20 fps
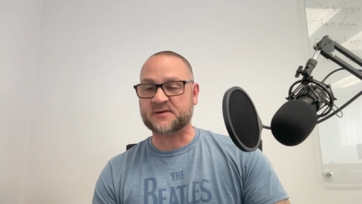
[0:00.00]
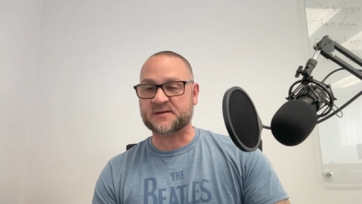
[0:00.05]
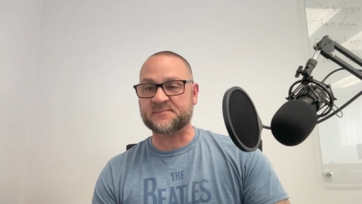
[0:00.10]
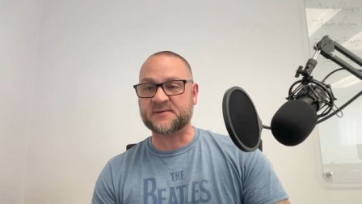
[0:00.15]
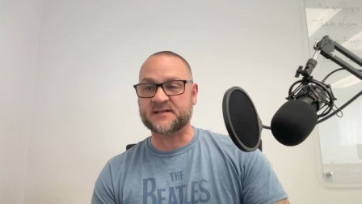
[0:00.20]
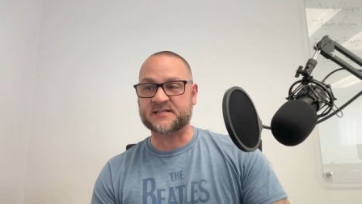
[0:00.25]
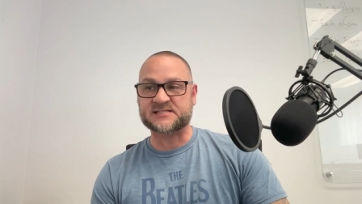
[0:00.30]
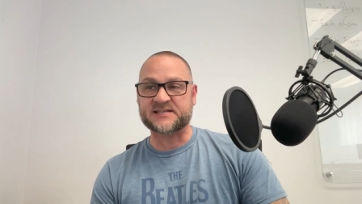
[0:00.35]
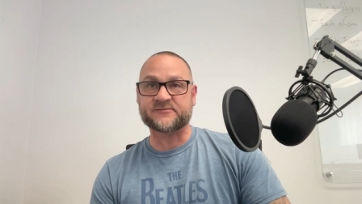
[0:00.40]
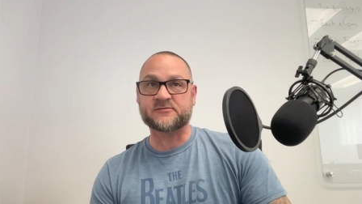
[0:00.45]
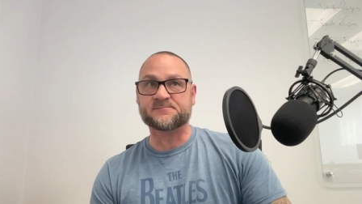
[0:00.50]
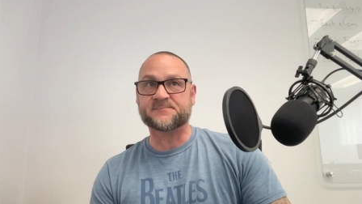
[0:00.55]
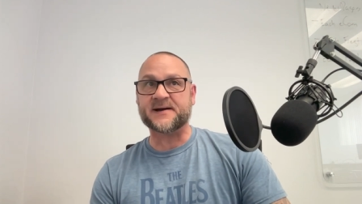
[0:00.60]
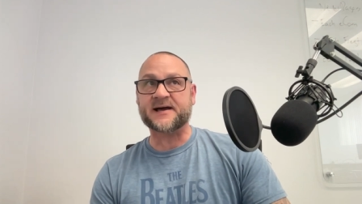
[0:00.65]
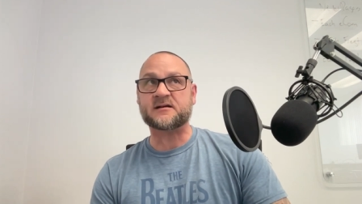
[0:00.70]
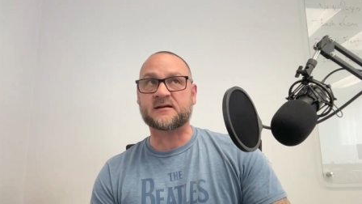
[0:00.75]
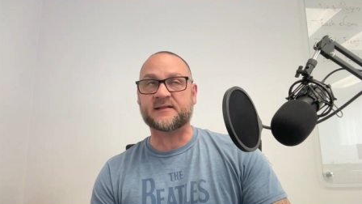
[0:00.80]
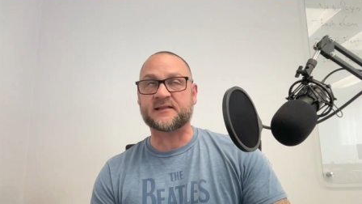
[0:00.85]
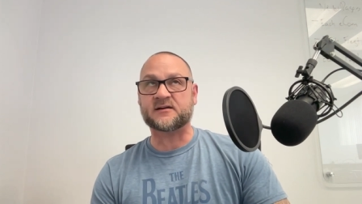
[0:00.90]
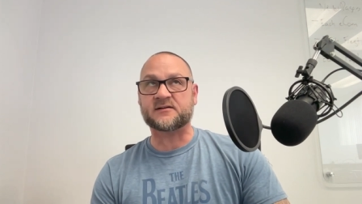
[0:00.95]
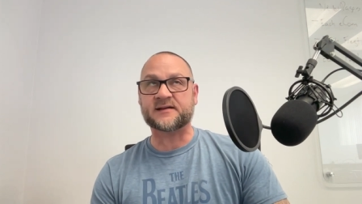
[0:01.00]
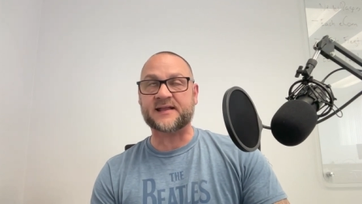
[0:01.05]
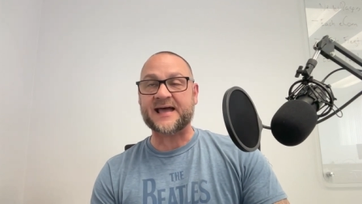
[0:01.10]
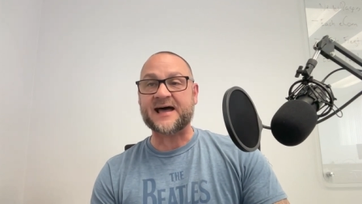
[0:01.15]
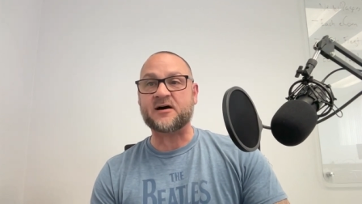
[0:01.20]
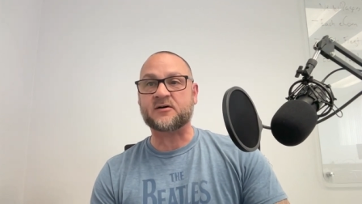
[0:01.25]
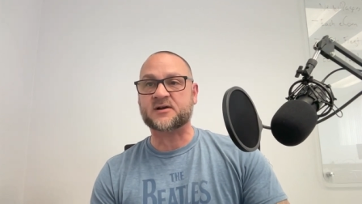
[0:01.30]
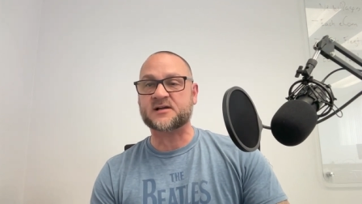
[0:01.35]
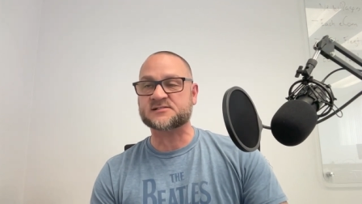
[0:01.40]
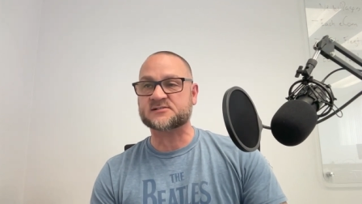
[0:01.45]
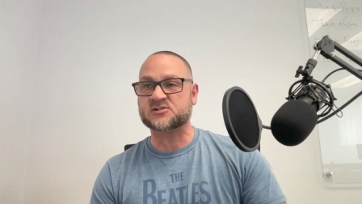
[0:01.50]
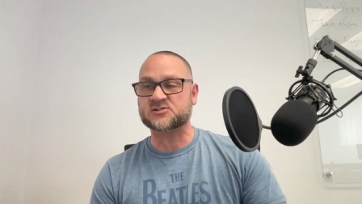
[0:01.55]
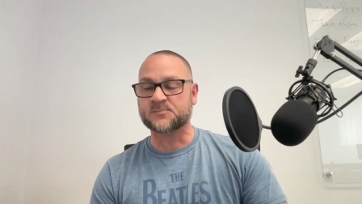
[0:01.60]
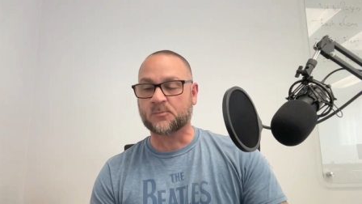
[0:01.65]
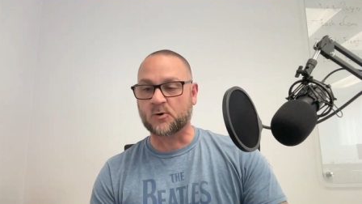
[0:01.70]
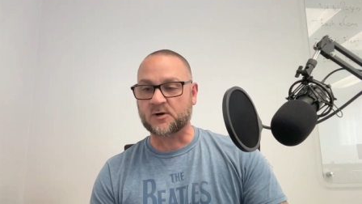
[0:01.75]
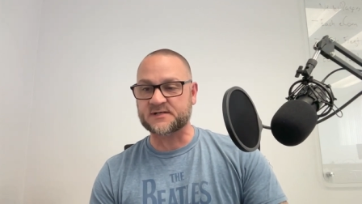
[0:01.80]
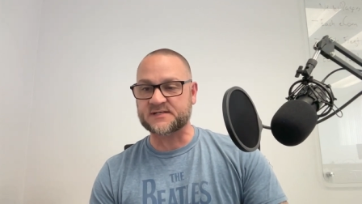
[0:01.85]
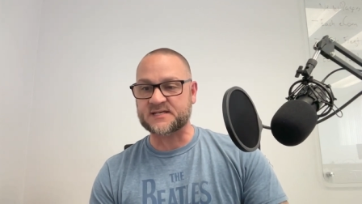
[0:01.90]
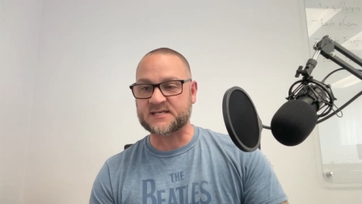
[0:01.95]
I mean, it's even better in there now because there's
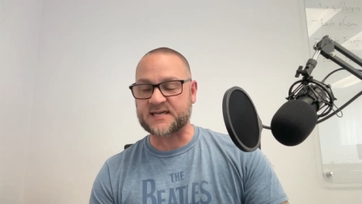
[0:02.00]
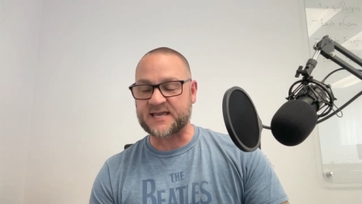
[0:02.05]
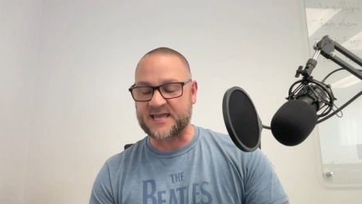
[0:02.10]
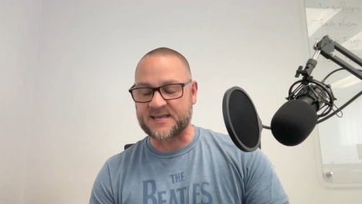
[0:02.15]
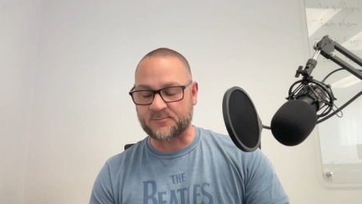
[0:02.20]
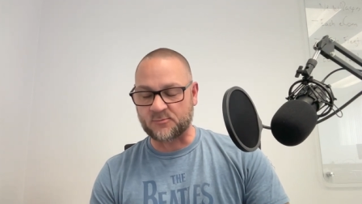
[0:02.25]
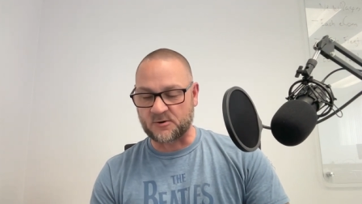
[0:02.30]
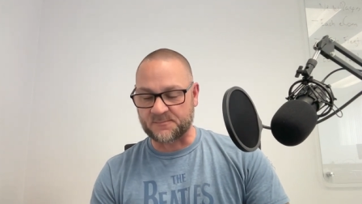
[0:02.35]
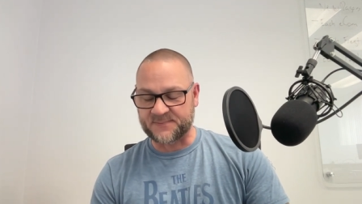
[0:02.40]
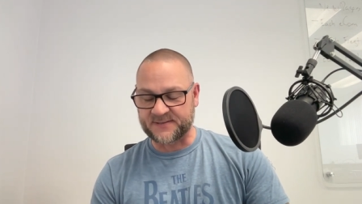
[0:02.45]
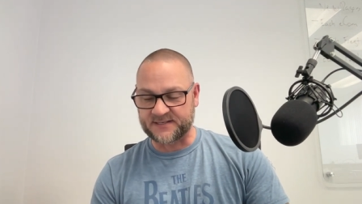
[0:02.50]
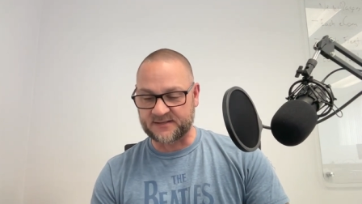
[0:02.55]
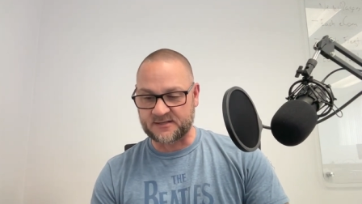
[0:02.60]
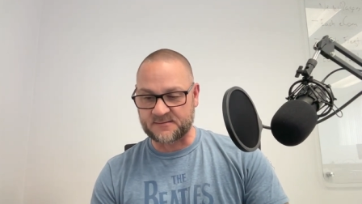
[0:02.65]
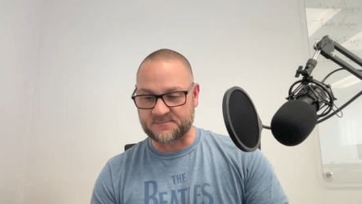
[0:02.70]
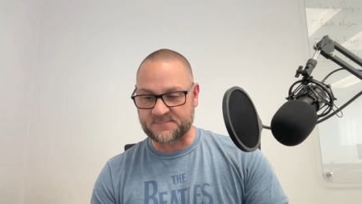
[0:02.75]
more decay, more peeling